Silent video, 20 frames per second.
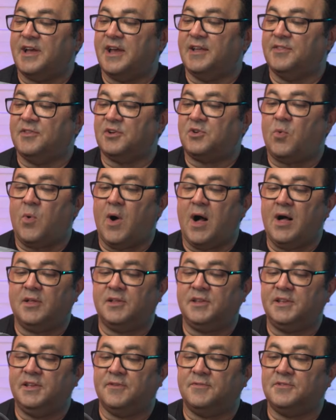and the
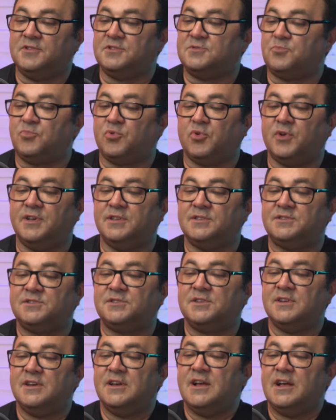quality of his
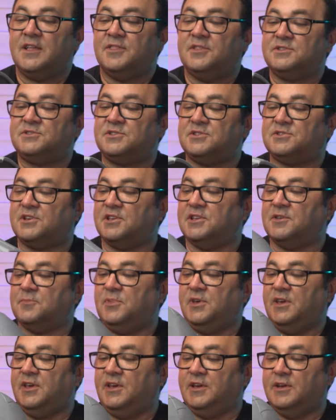prints. This is going to
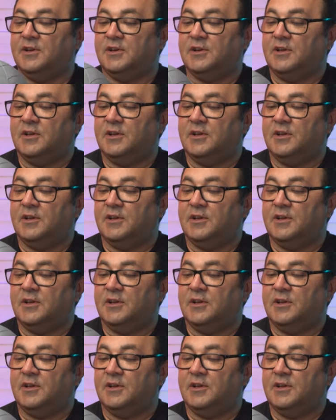be,